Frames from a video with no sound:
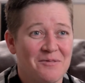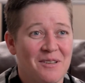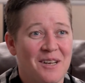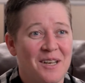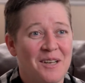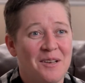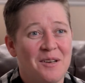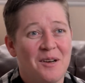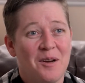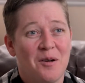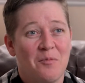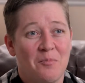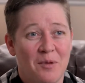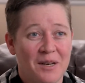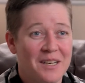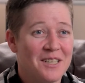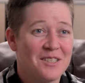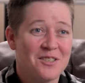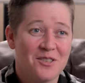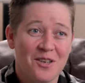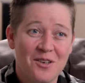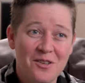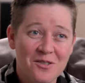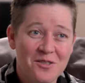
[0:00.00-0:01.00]
right? But
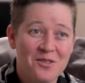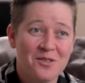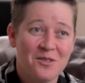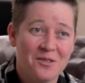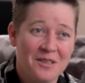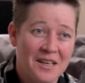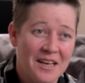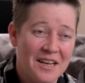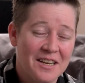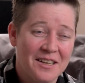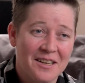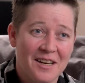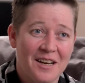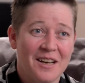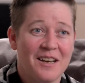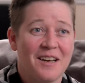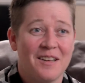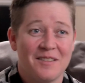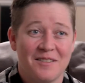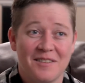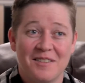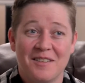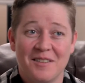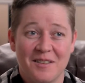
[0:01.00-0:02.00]
it's also like
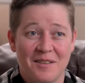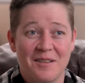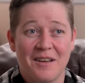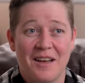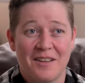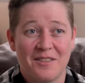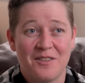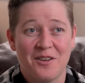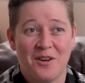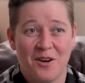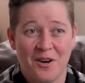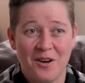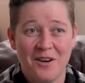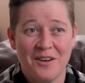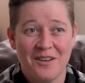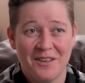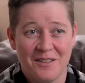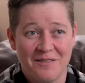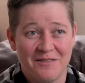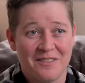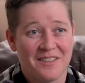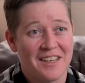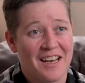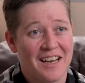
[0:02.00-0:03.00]
at the heart
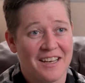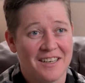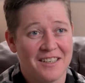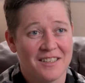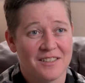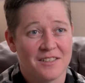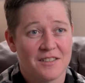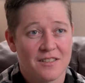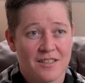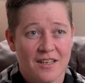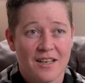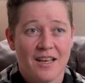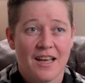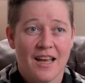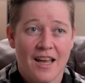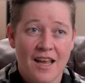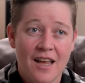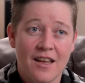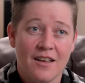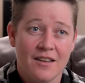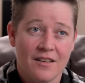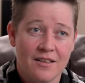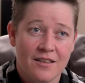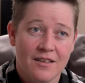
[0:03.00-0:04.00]
of that is,
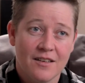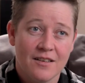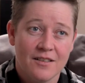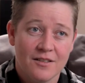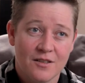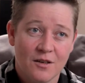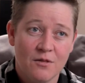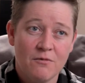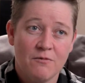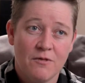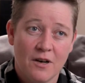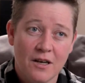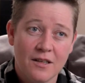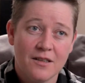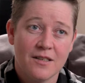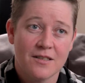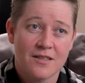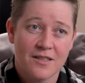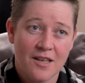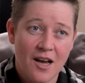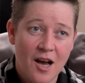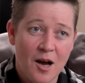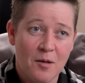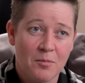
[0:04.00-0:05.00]
hey, don't fuck
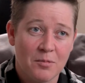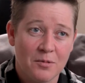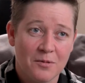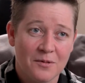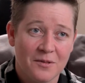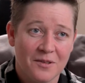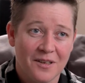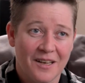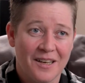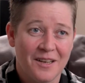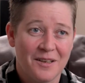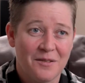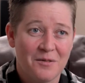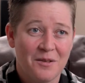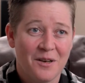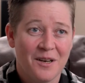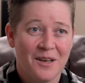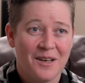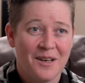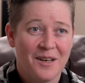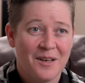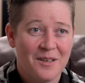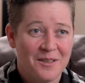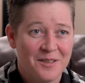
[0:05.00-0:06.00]
this up. Like,
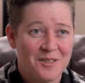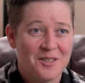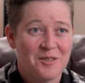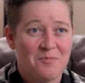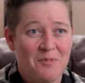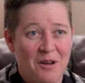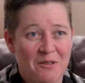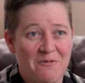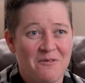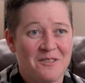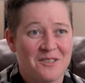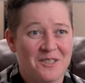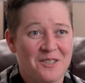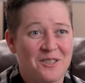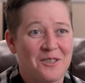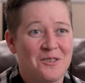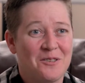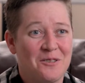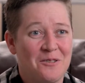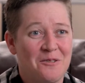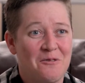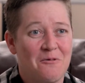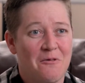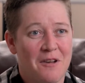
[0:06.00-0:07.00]
this is my
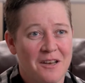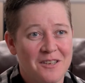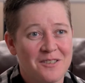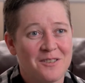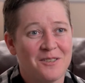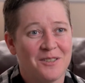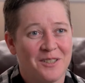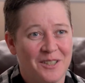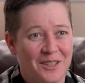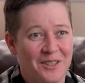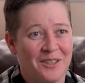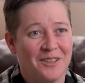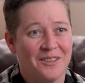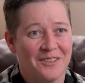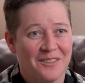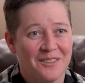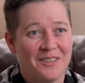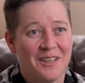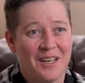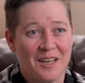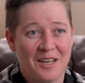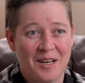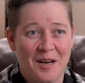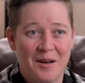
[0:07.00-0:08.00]
physical vessel here.
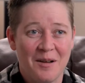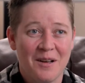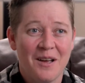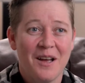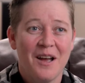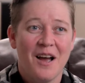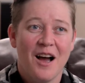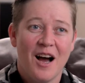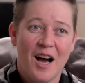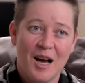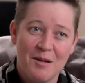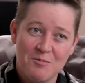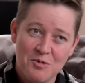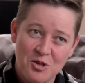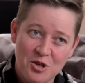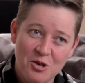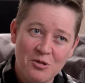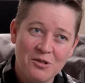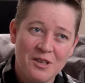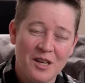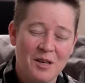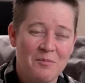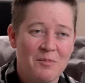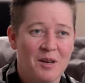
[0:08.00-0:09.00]
Like, I'm
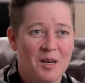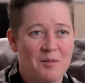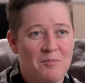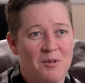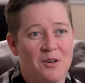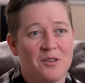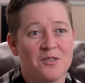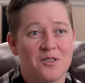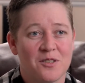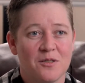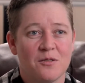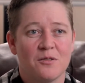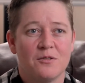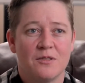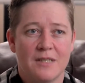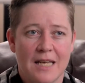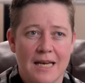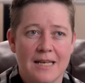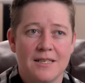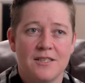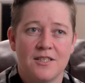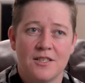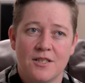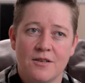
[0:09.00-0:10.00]
joking, but I'm also
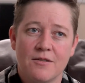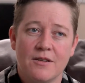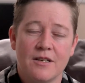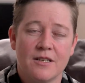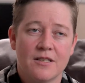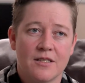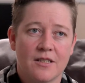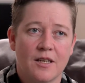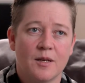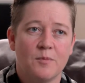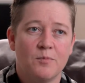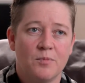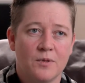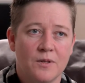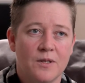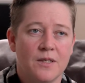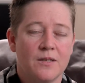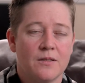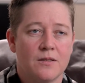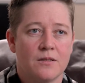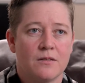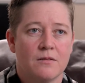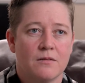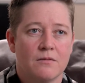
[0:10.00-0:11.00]
dead serious. Like,
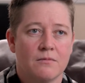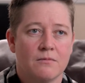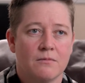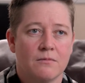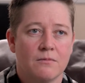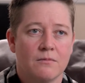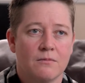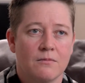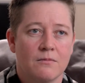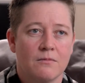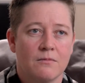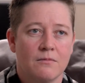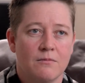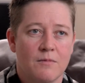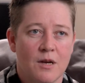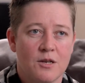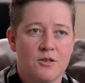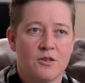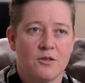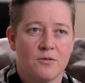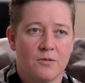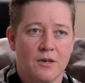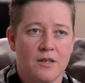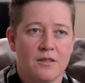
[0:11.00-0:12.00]
please,
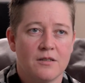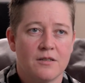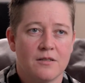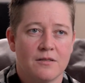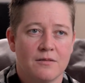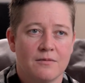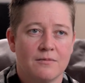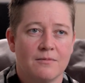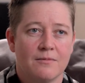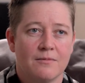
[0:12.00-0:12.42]
measure twice.